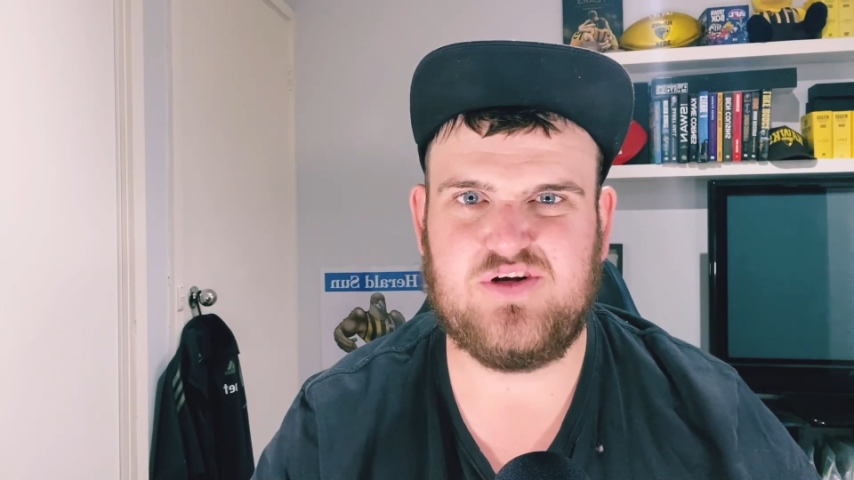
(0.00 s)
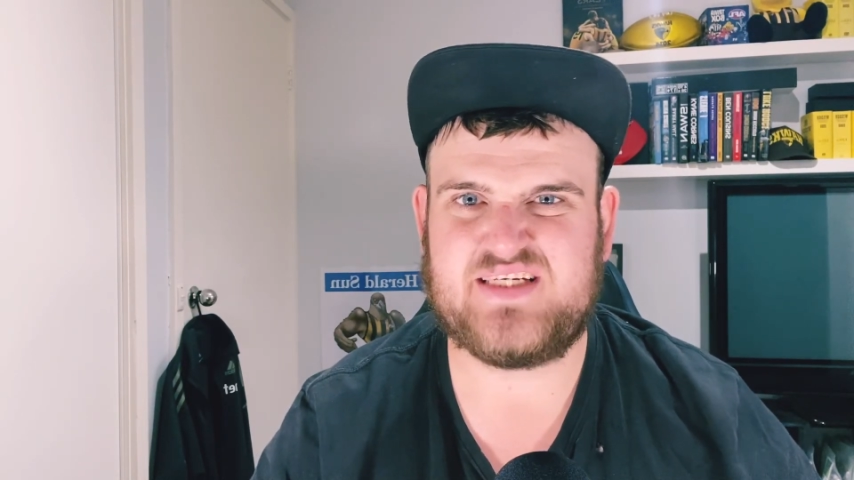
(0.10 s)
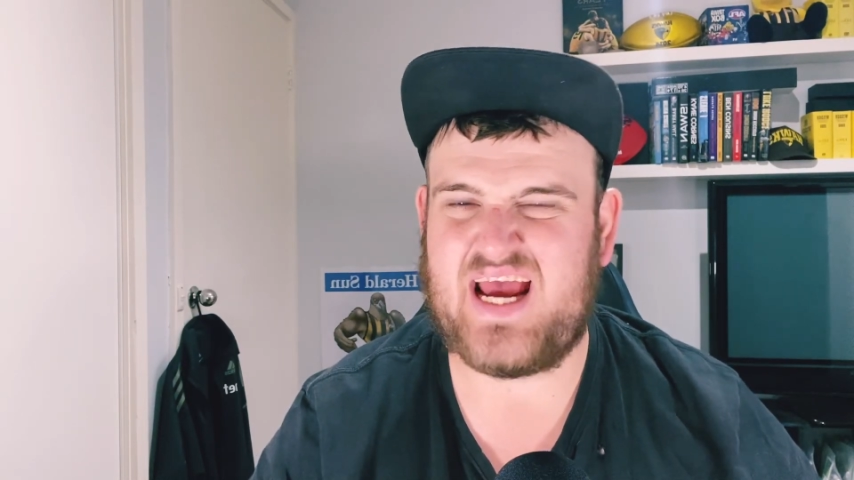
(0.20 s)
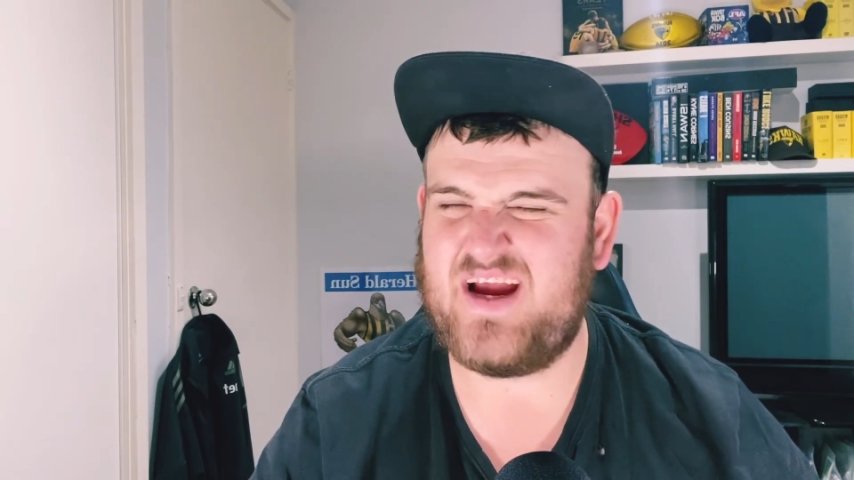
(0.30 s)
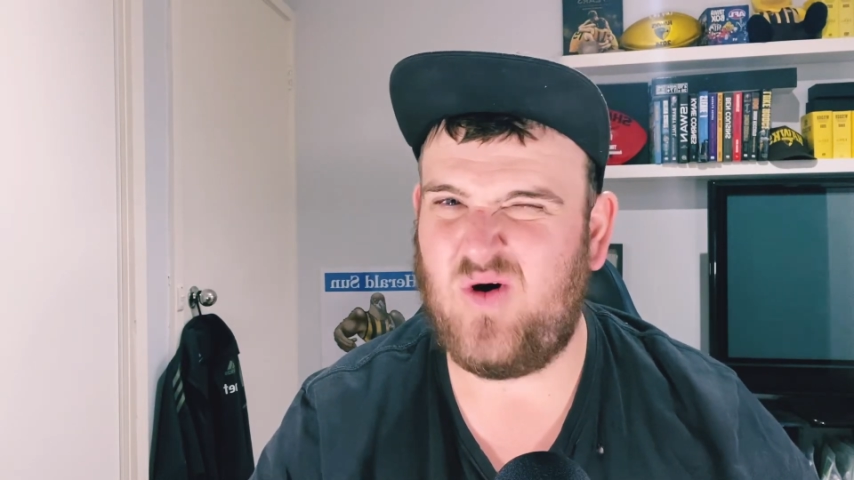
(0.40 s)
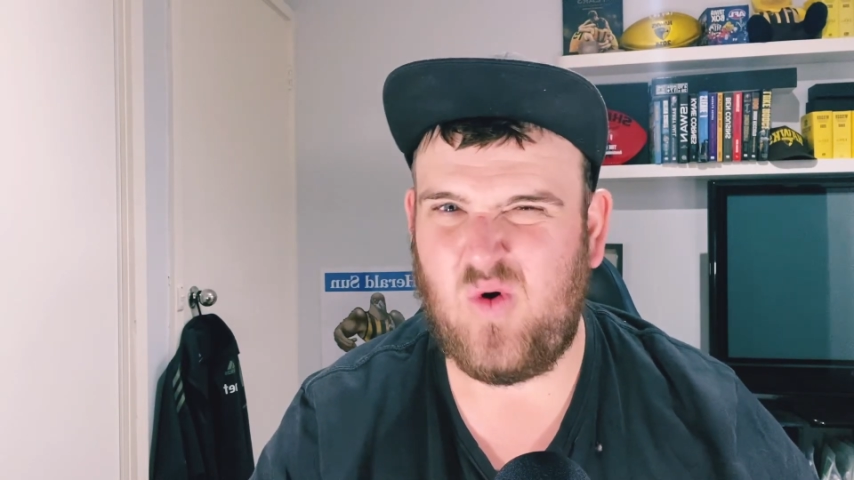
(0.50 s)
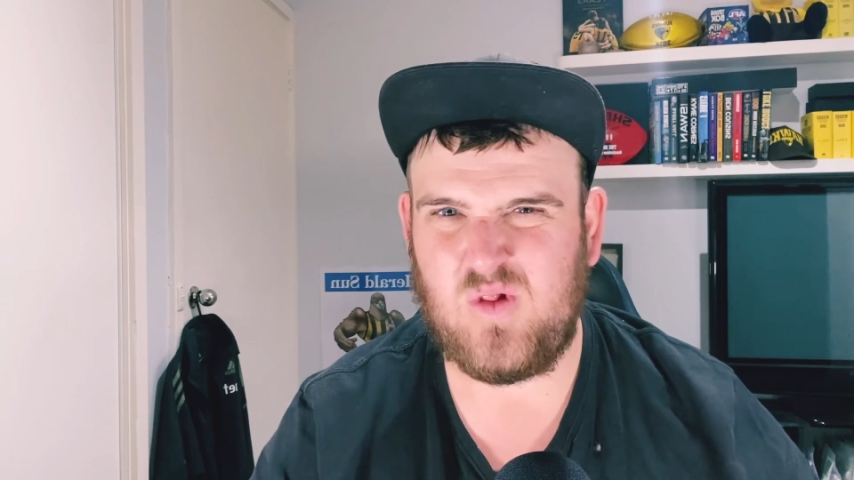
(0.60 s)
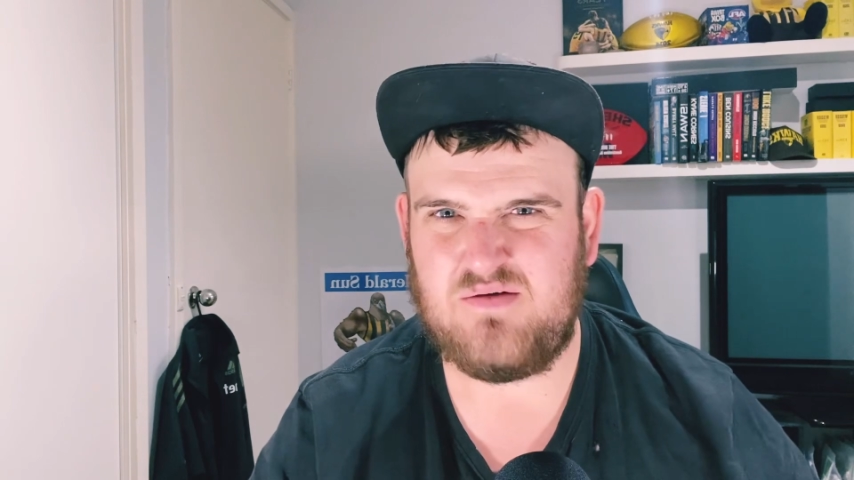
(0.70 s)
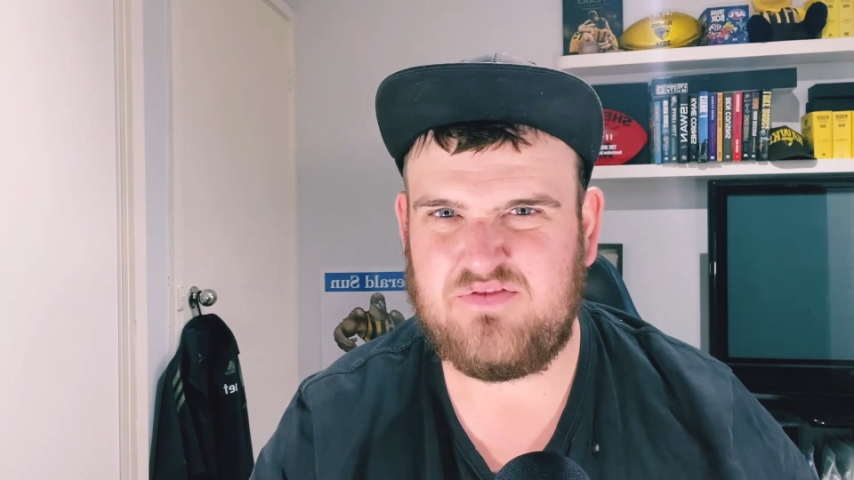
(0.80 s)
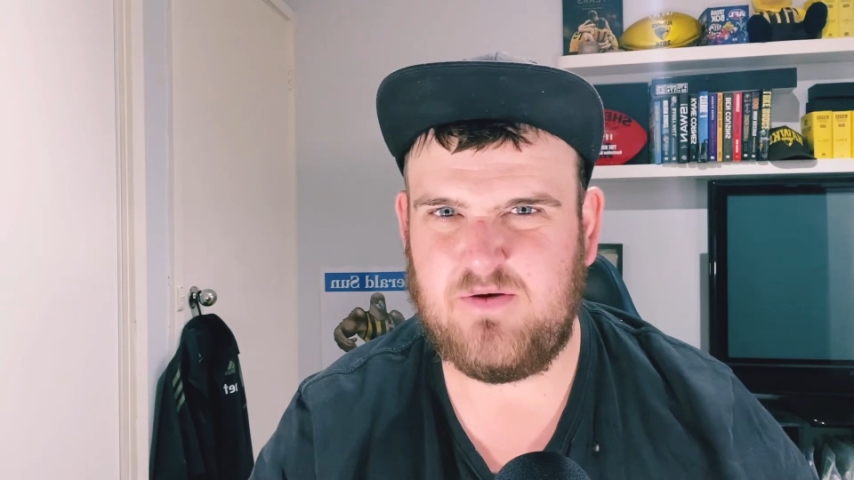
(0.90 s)
say,
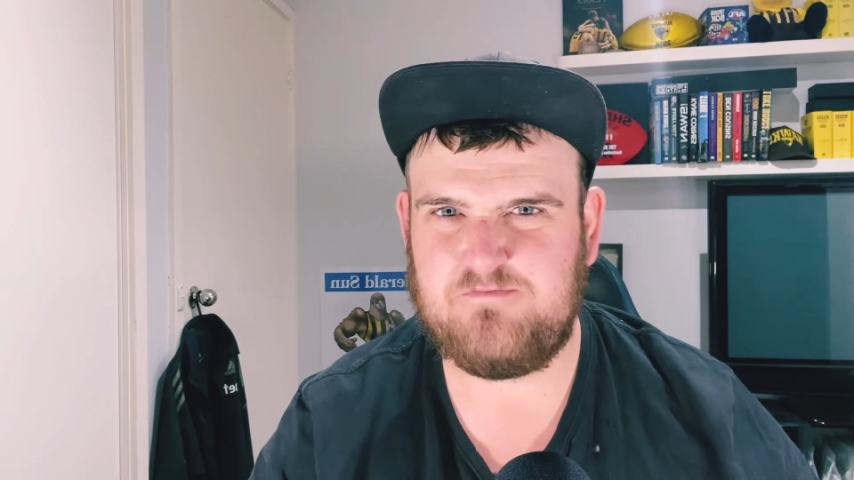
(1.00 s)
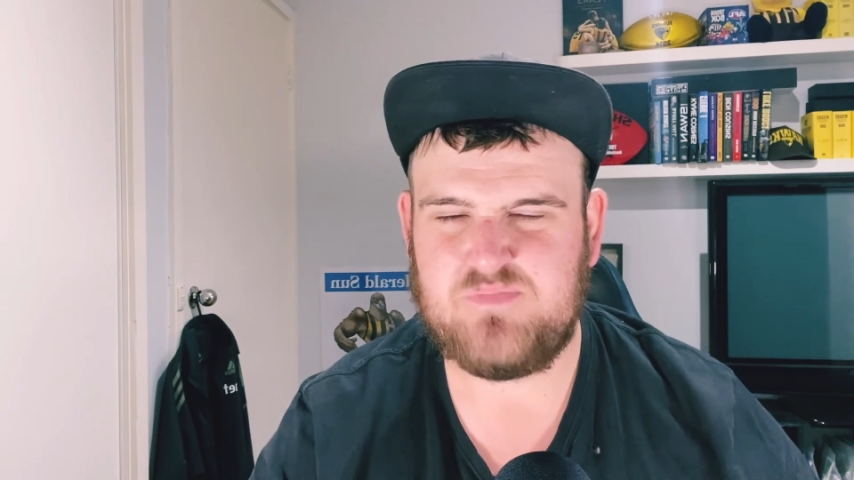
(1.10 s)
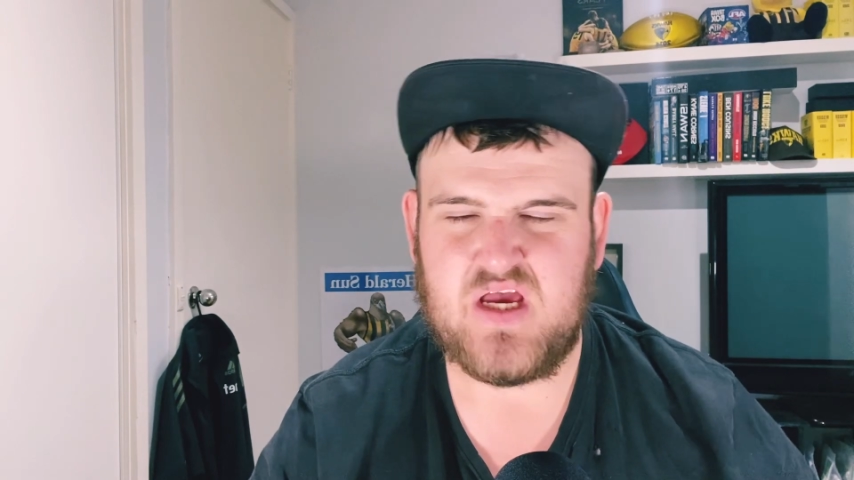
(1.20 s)
all of them